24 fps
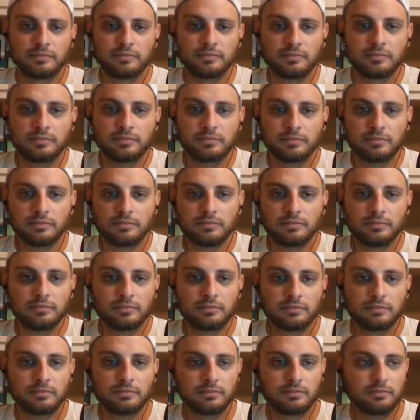
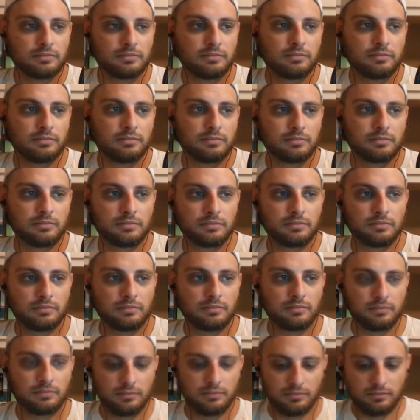
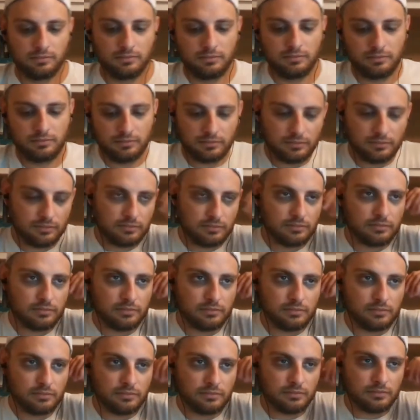
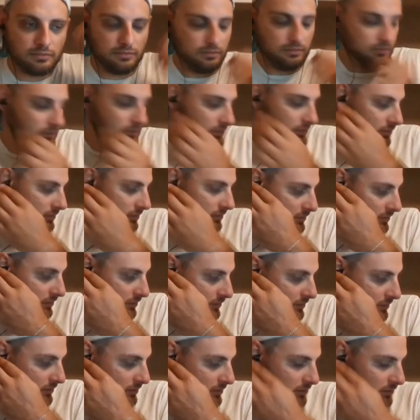
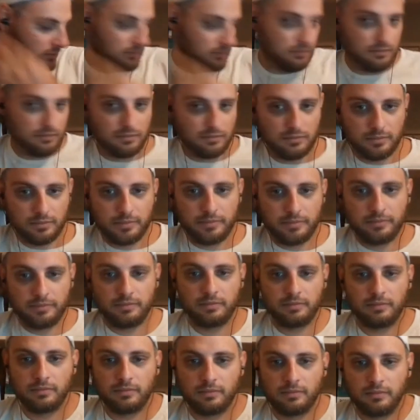
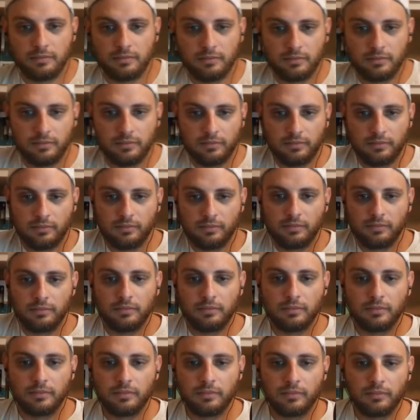
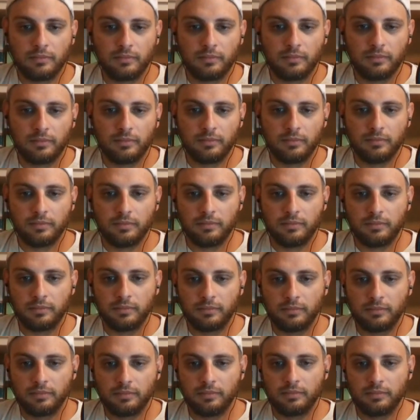
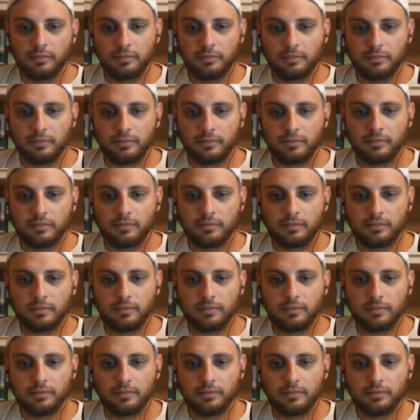[no speech]